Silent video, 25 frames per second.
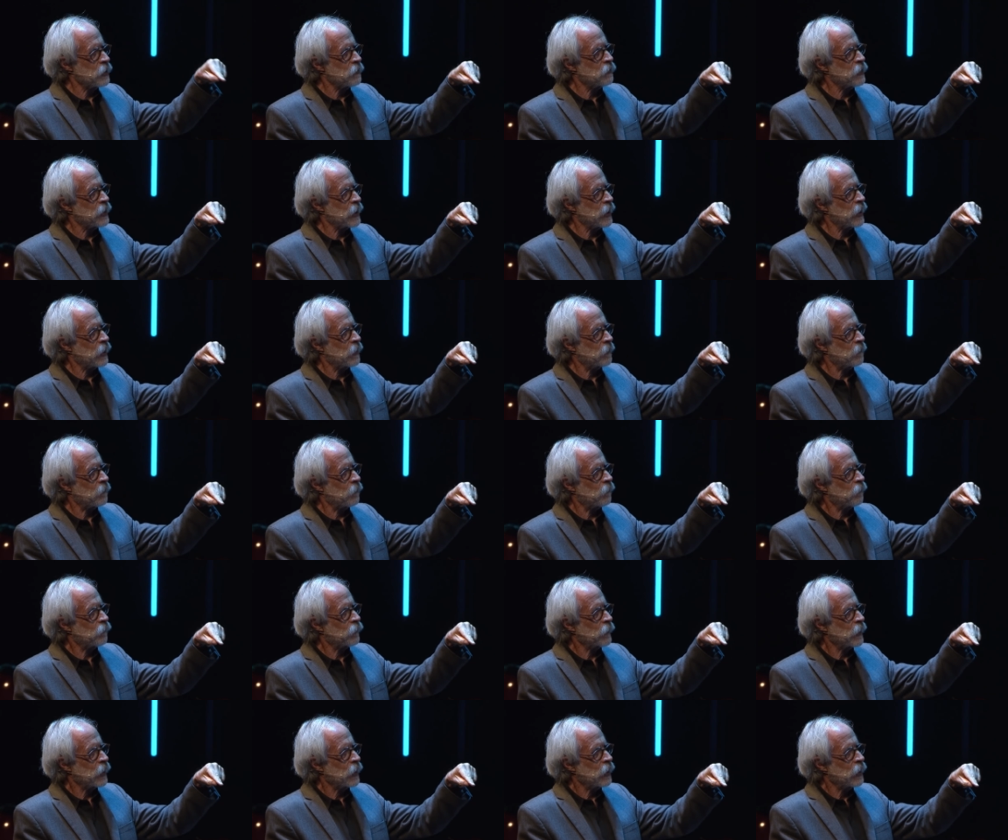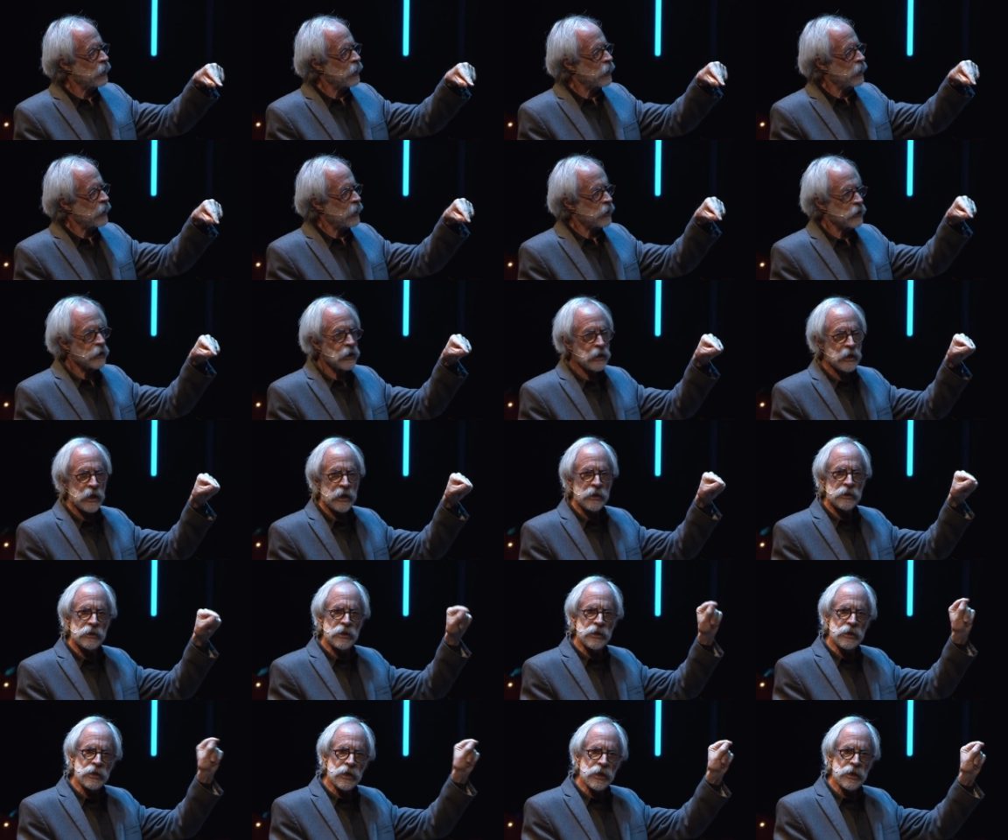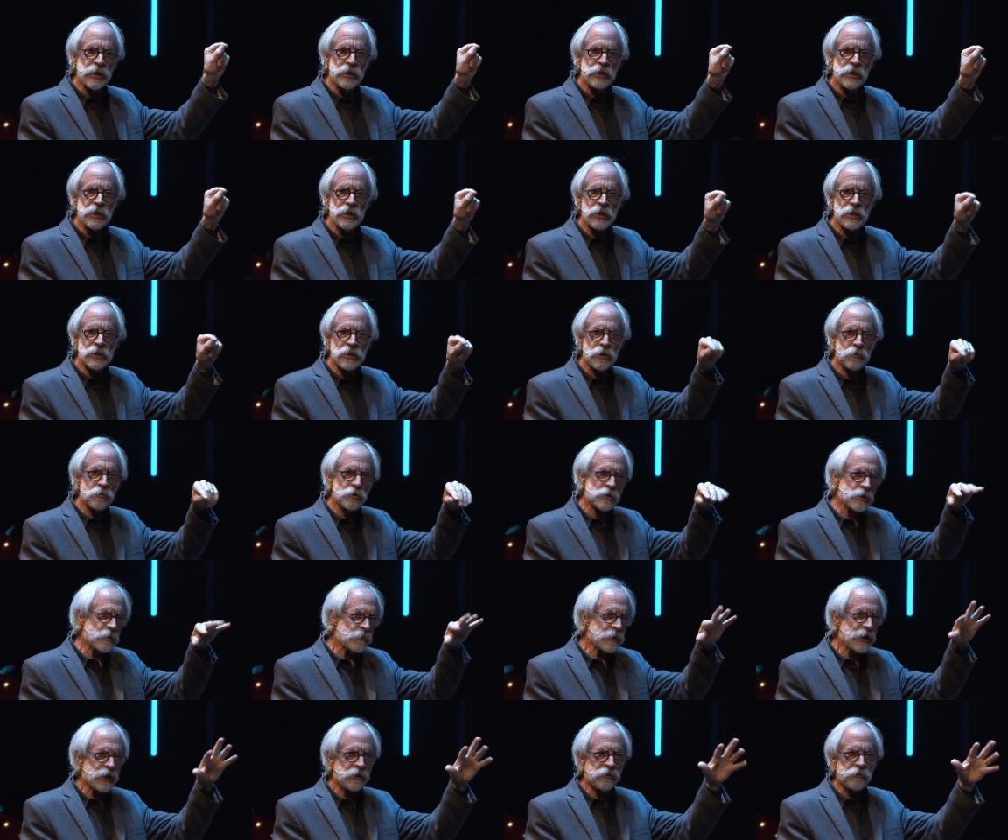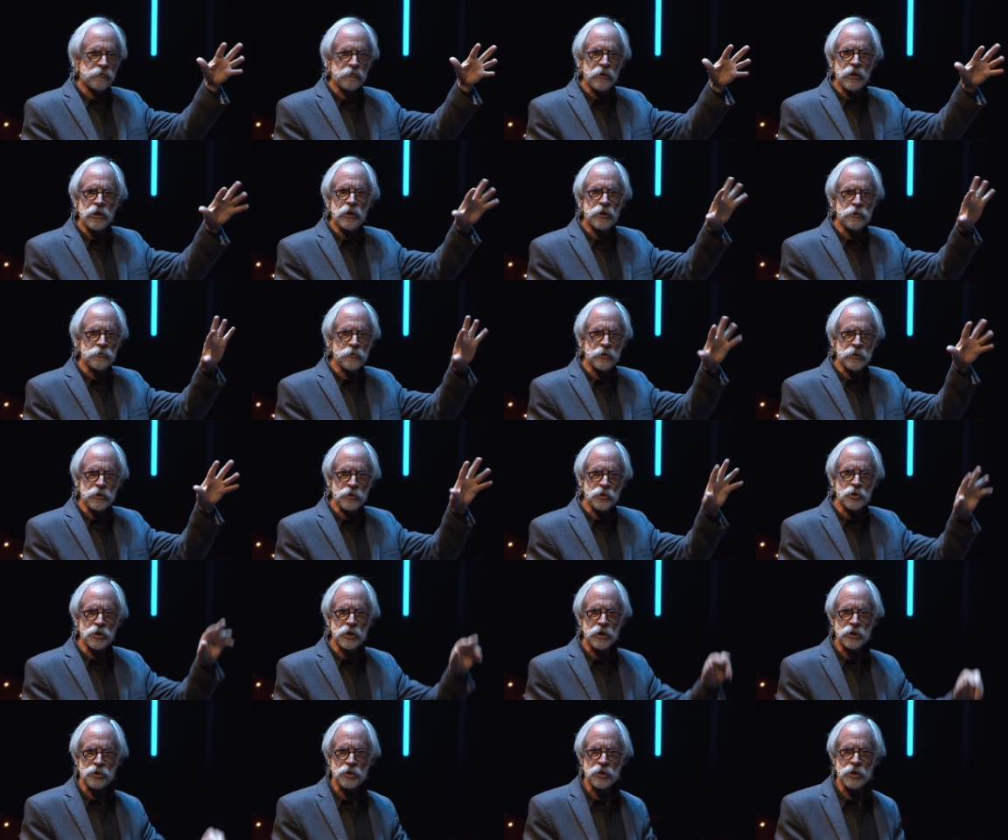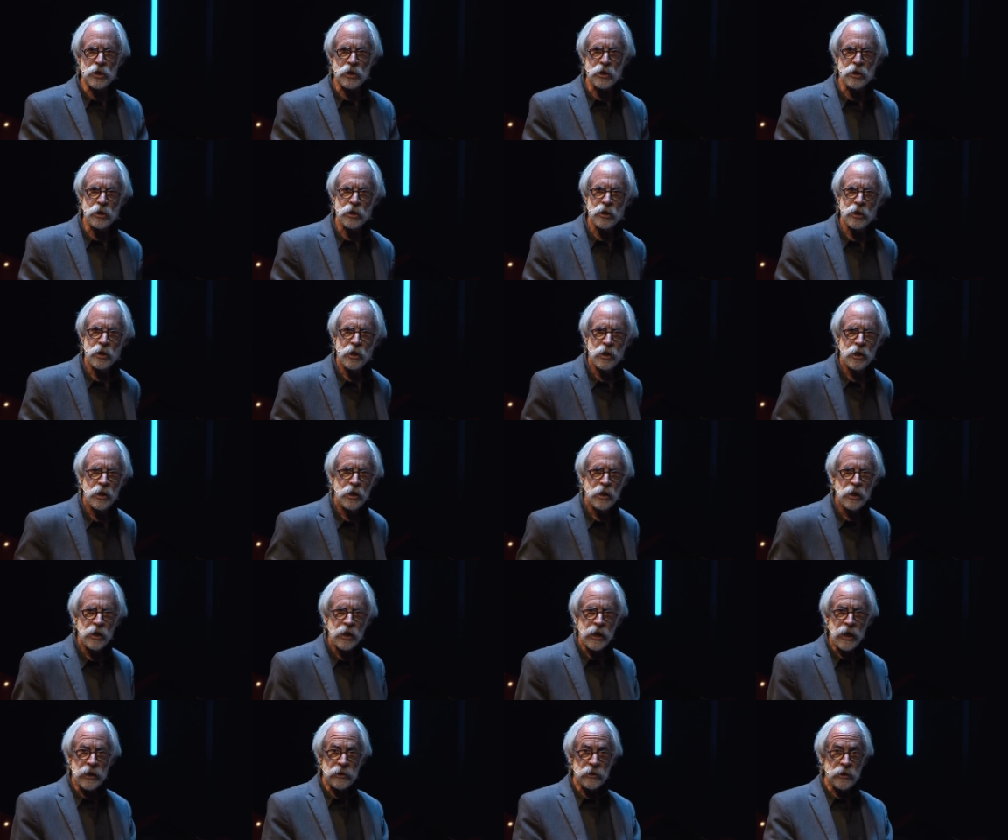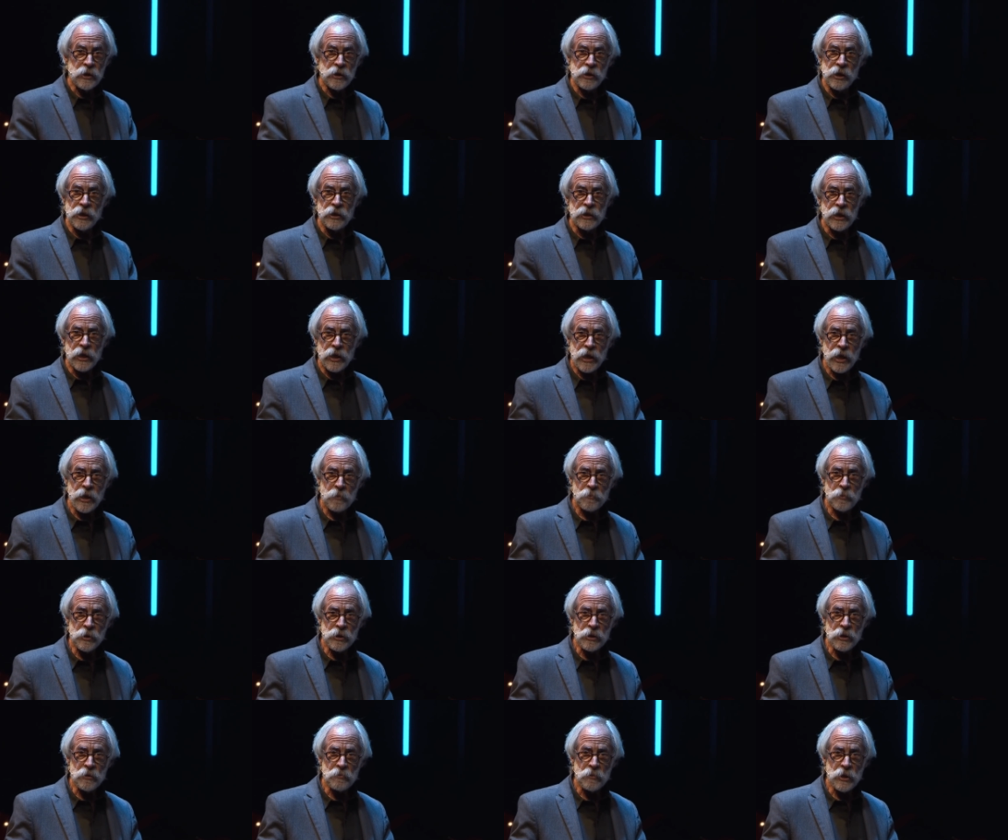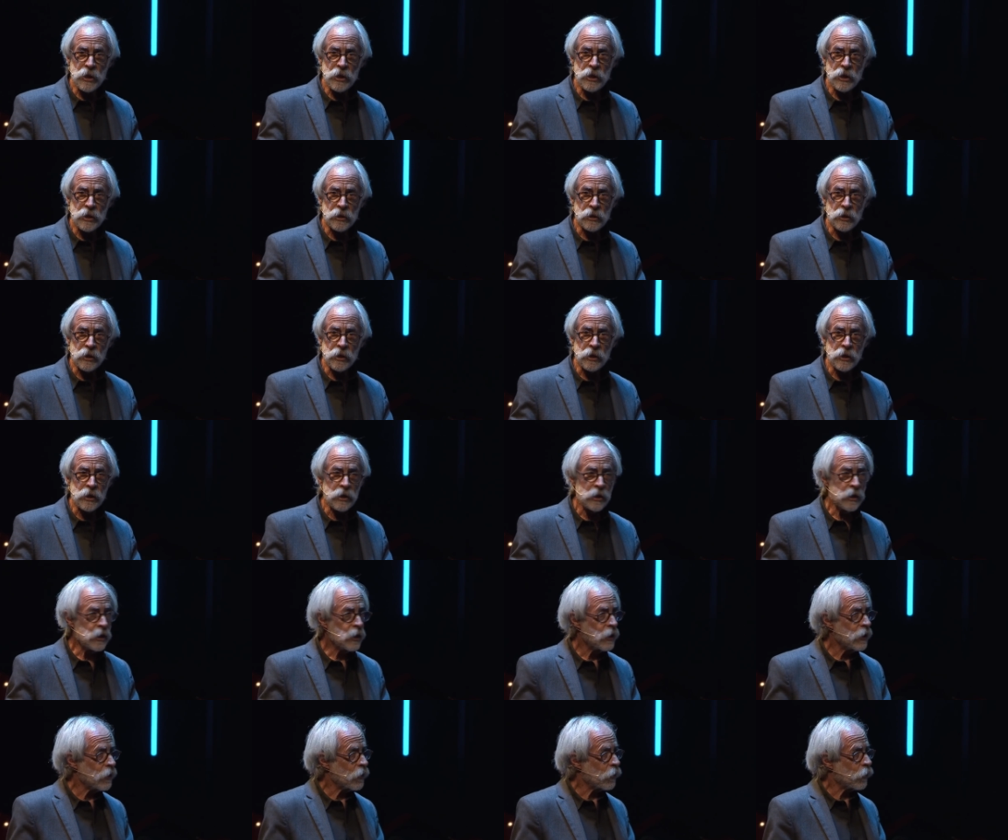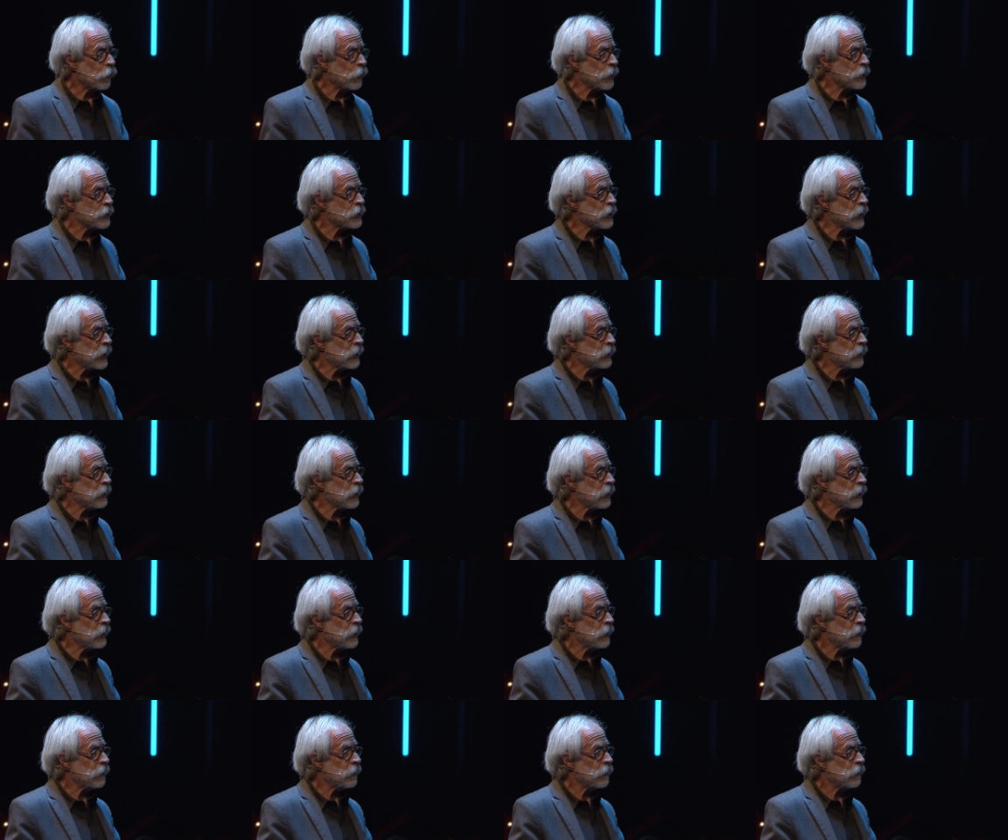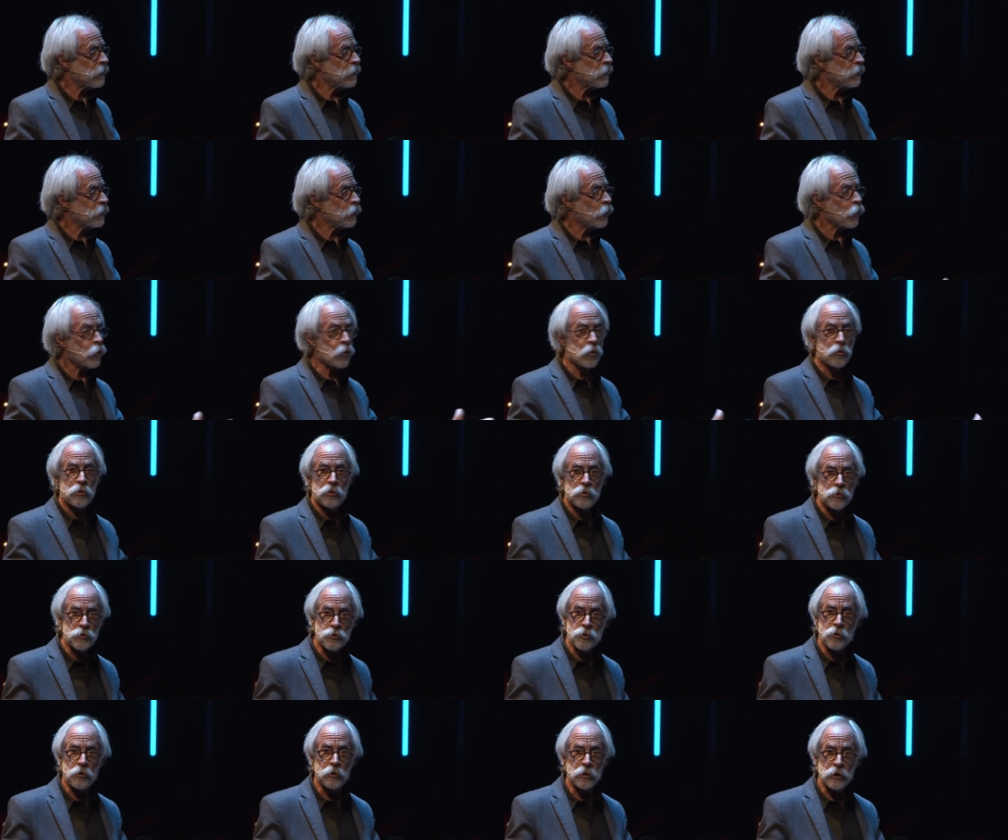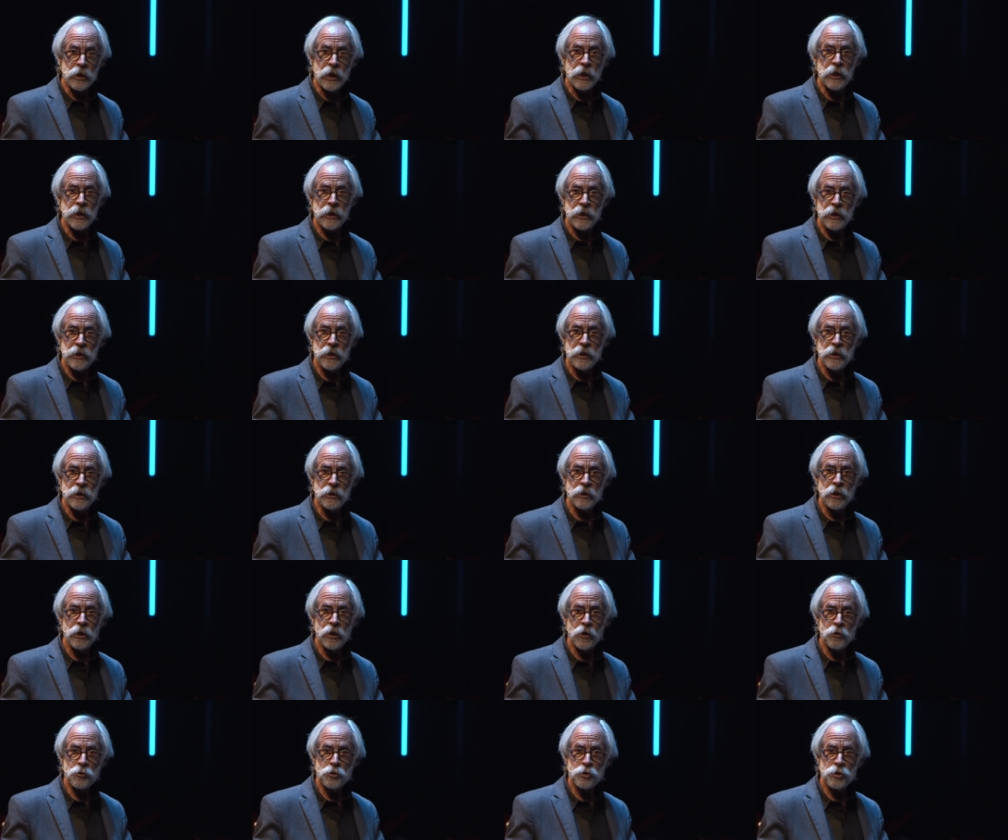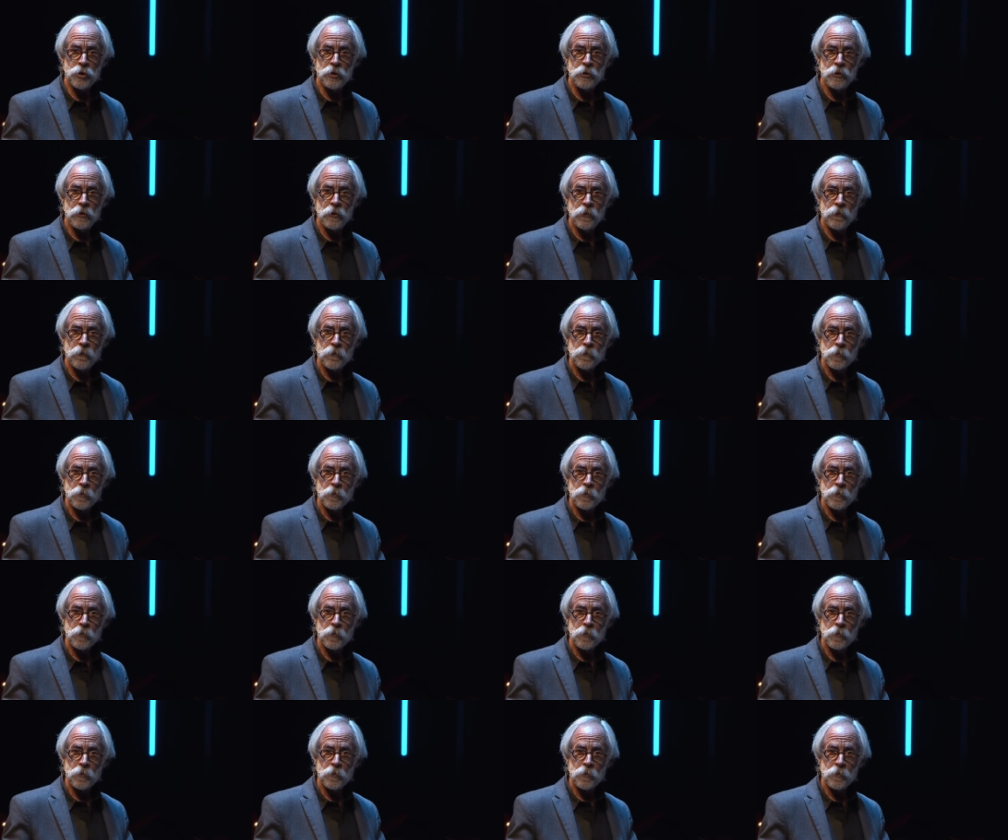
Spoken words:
ppm. In the 1990s, it was about 360. And the thing that happened immediately was that the corals all died in the ocean.